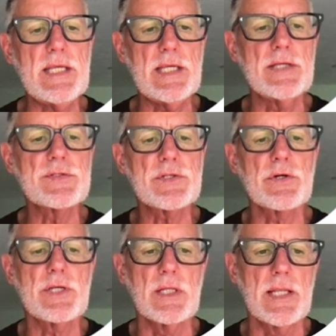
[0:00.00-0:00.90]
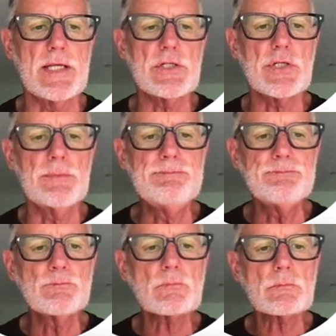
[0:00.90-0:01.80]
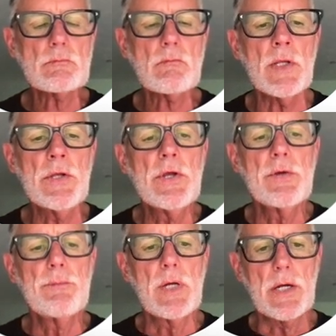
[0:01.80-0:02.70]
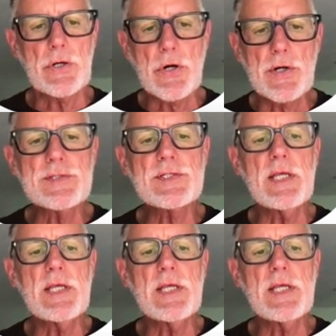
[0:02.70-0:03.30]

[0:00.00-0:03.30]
in circulation. Currency